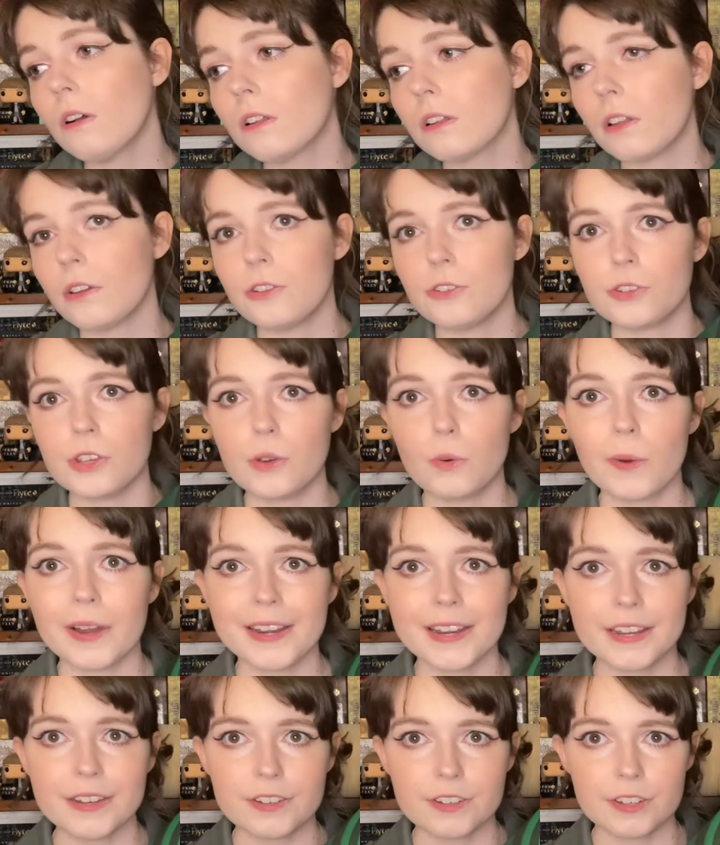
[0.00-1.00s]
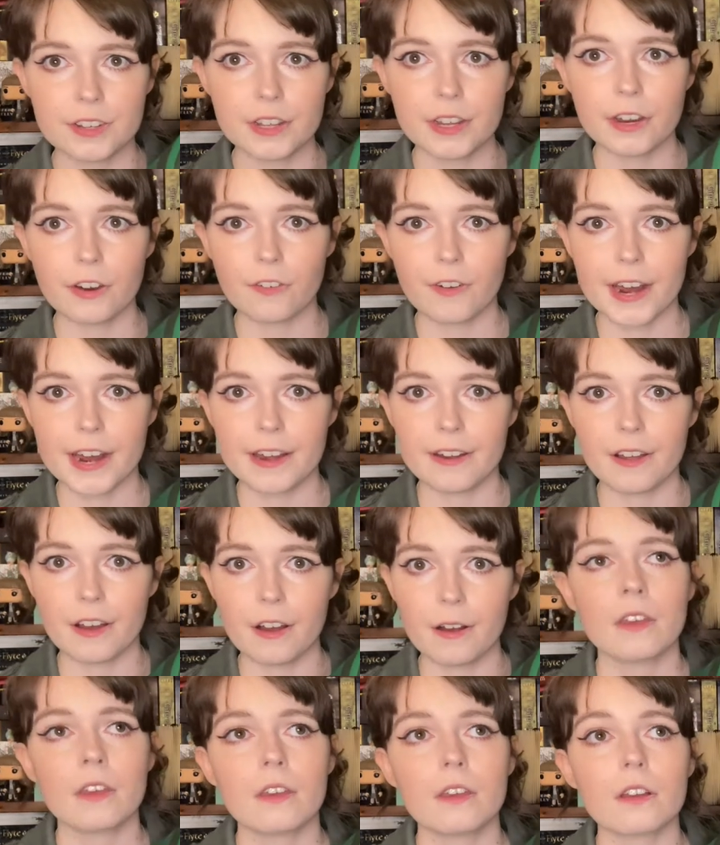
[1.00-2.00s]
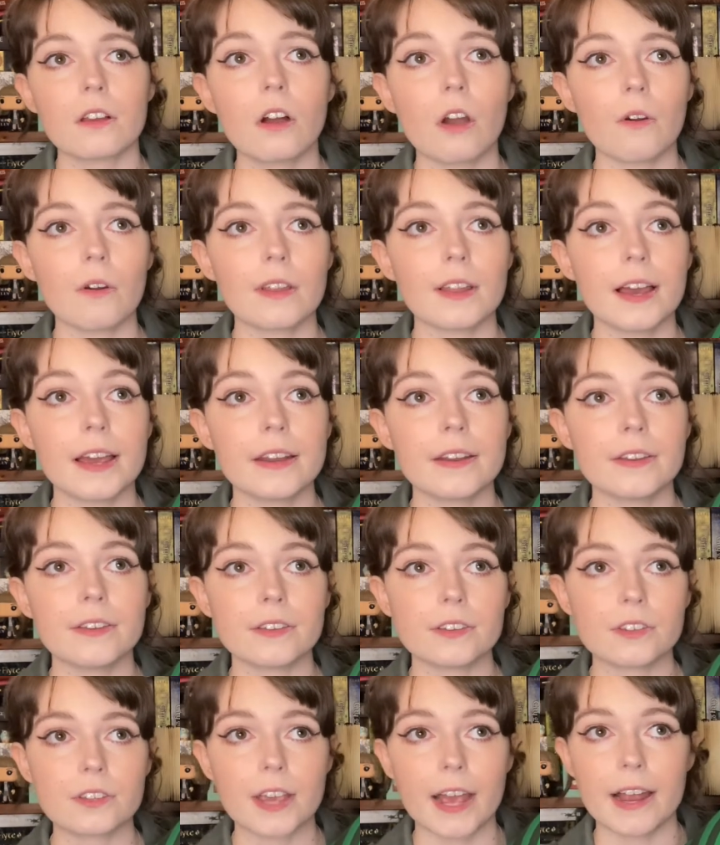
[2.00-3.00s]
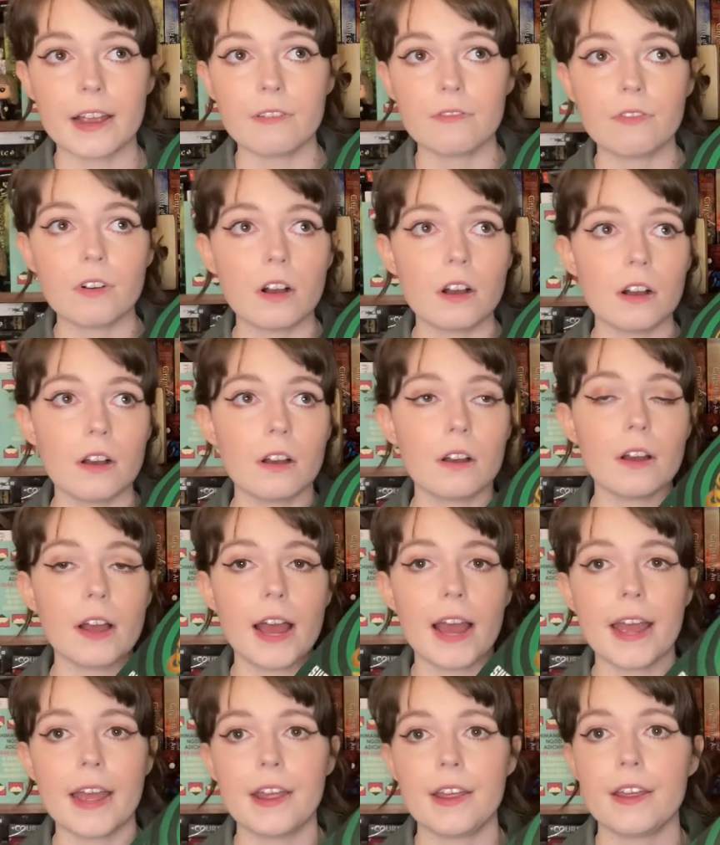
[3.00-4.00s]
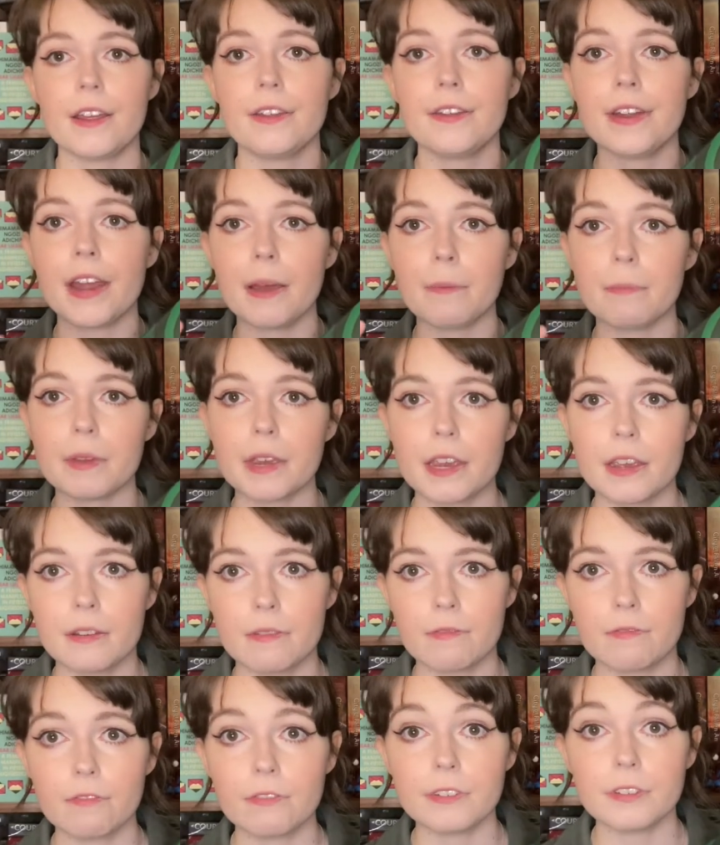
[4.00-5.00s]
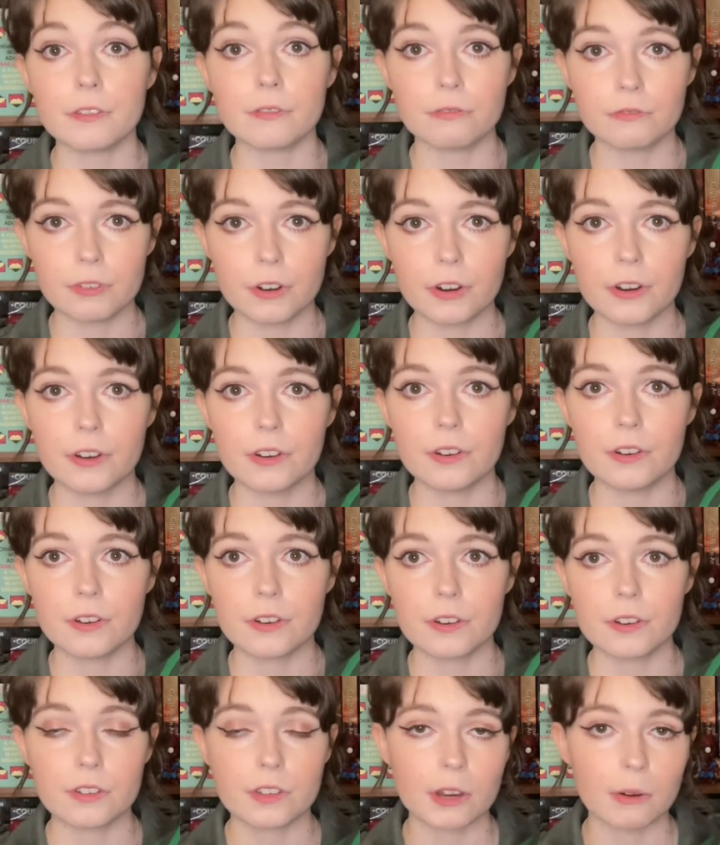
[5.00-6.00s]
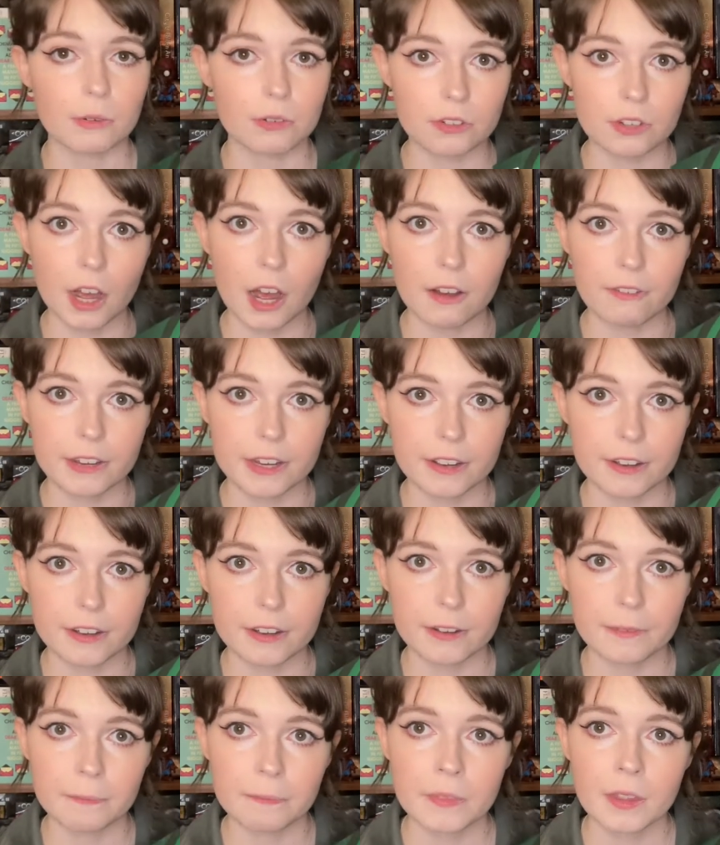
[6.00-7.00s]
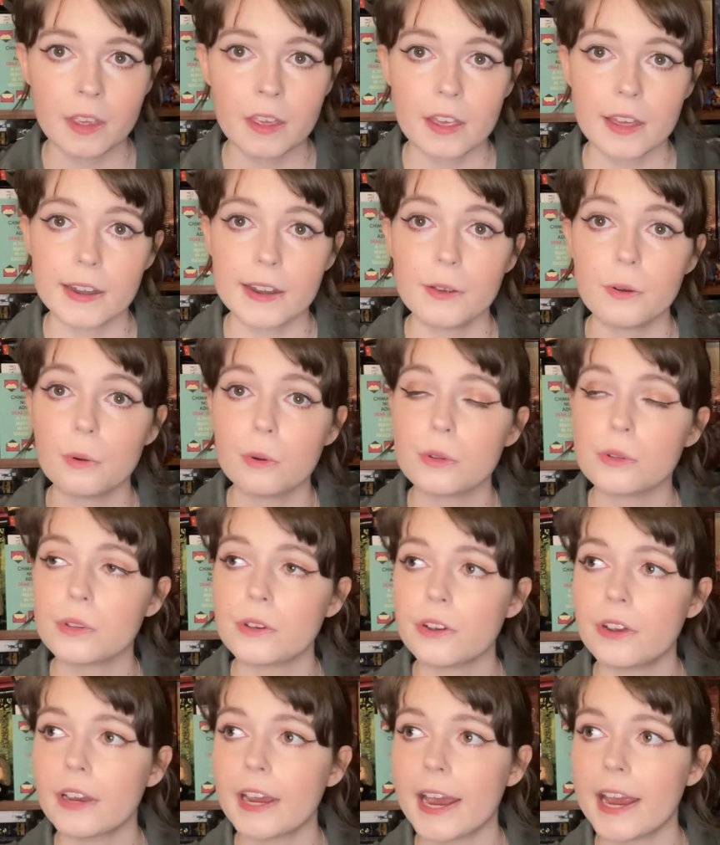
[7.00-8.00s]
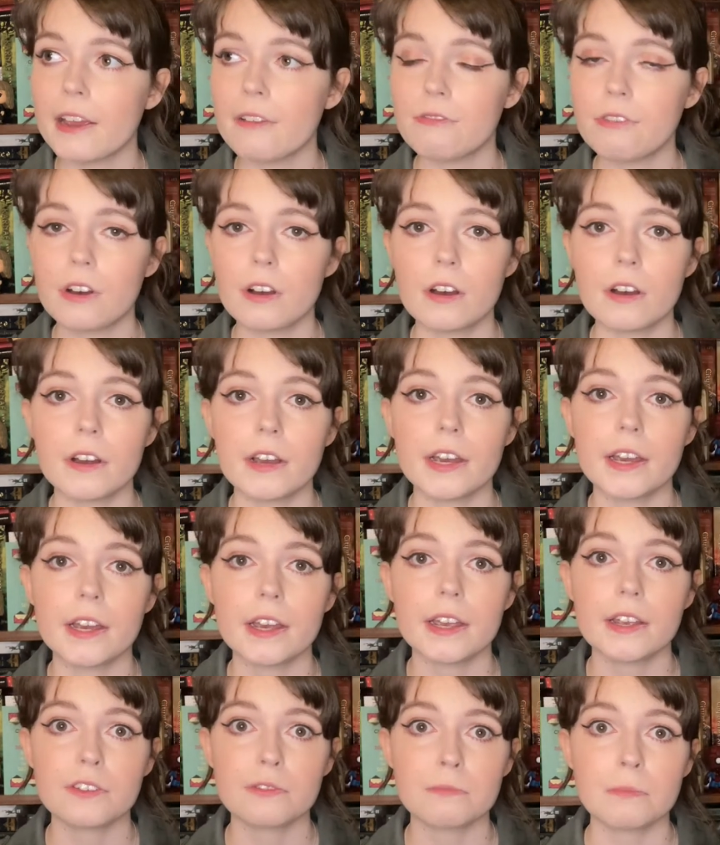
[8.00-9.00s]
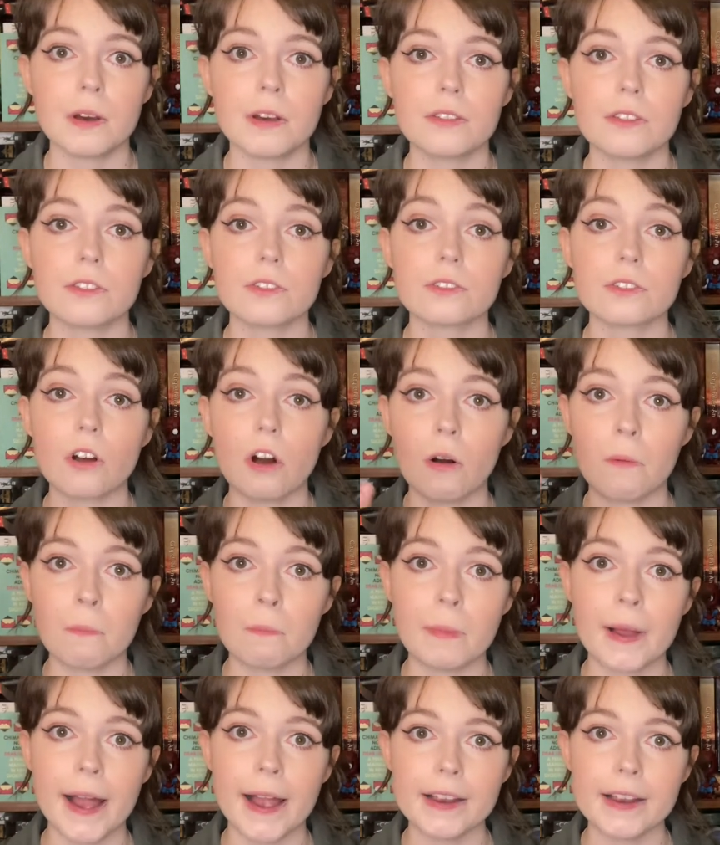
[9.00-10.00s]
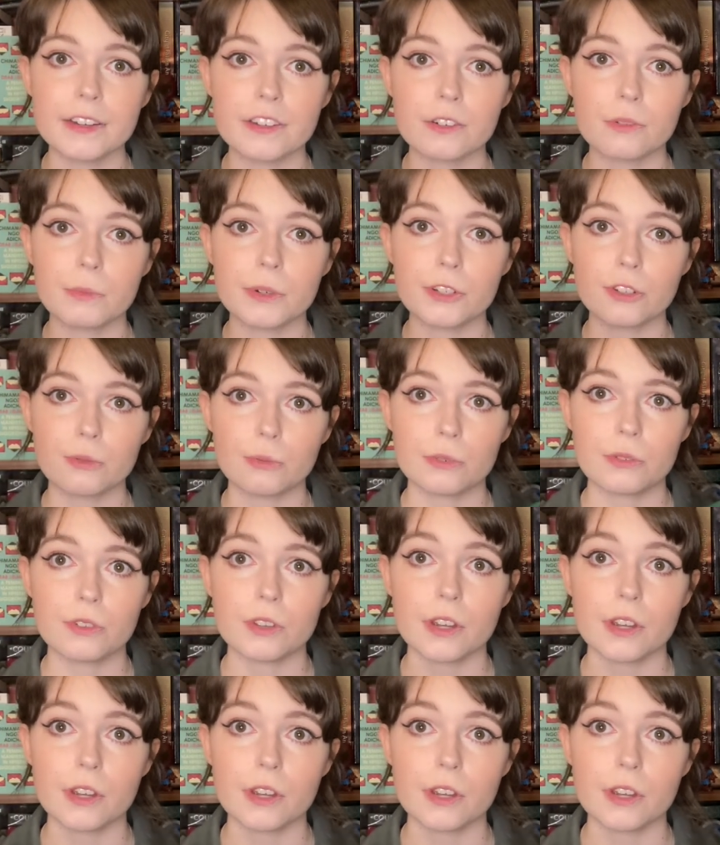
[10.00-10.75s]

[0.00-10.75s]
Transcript: Lucy went into the arena, Coriolanus gave her a napkin full of food because they were starving her. And he also gave her his mother's compact, which was